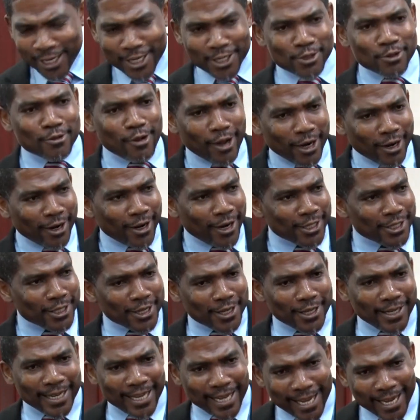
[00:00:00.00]
his
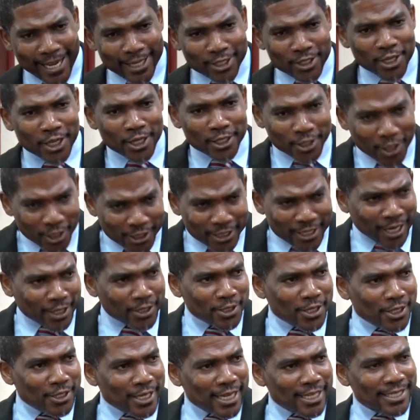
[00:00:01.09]
chronological age does not
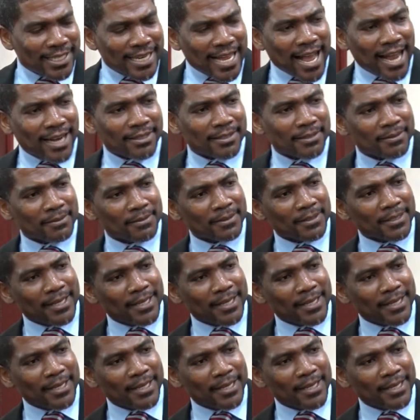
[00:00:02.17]
suggest that.